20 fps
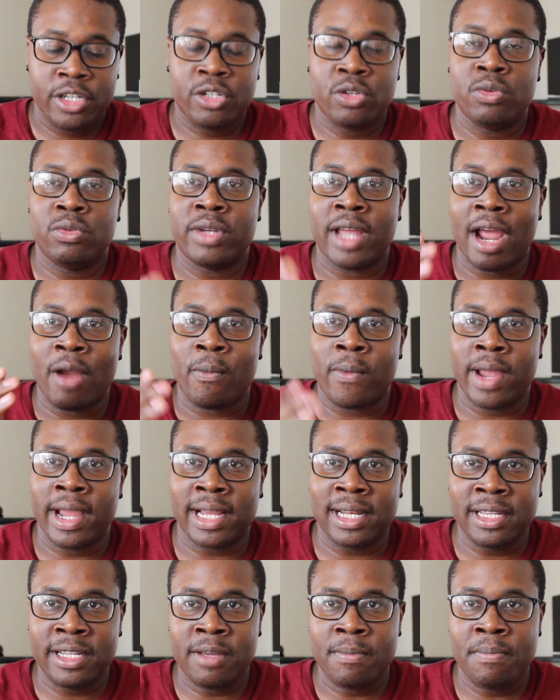to
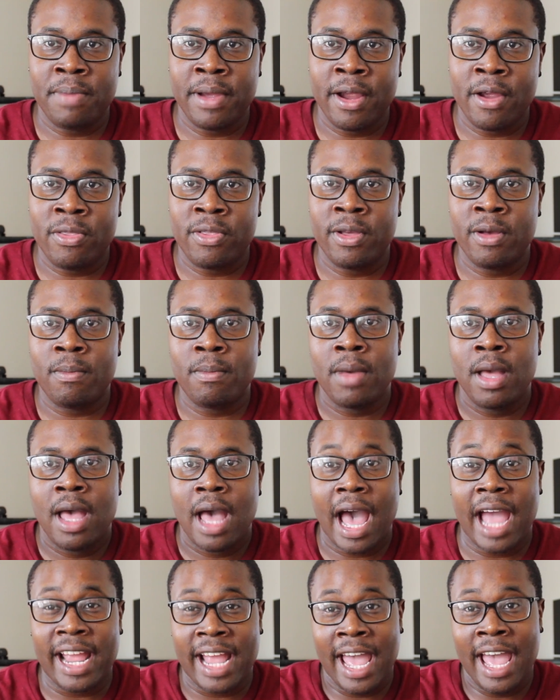directly compare them.
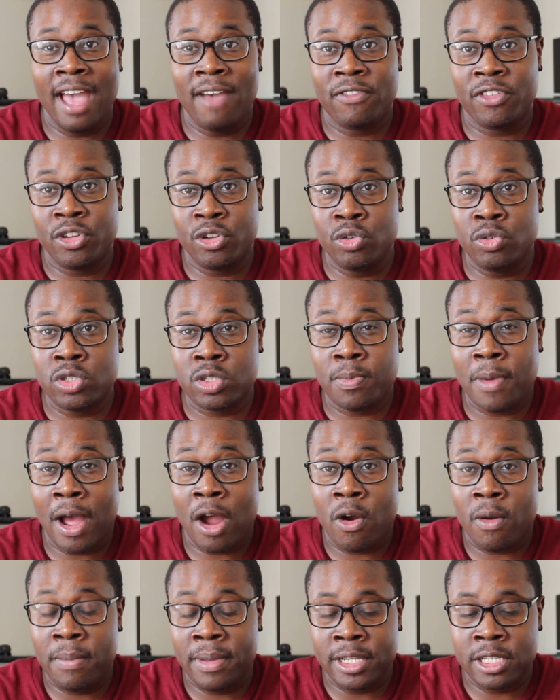I have used
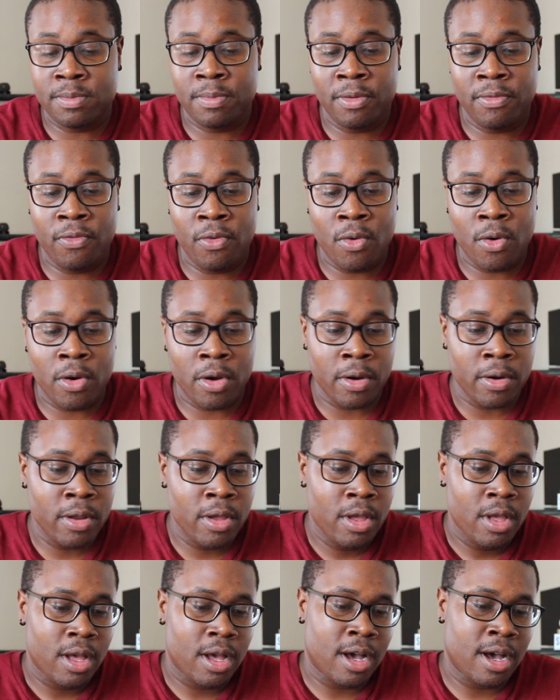Power Beats before.
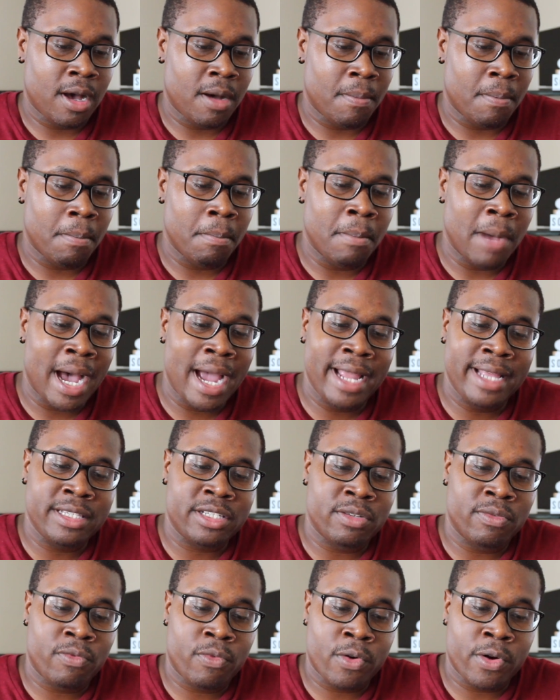
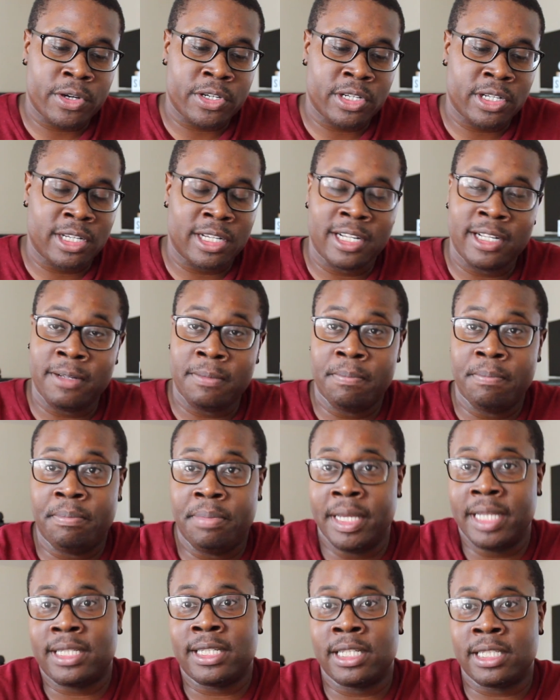Mine's unfortunately
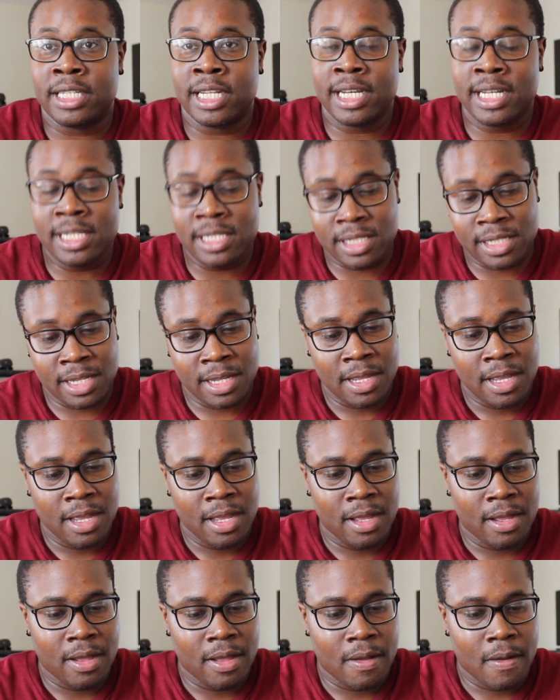bit the dust,
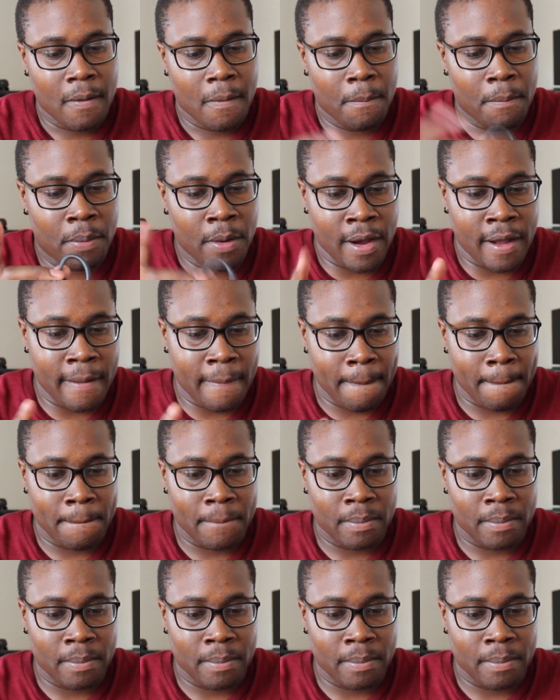but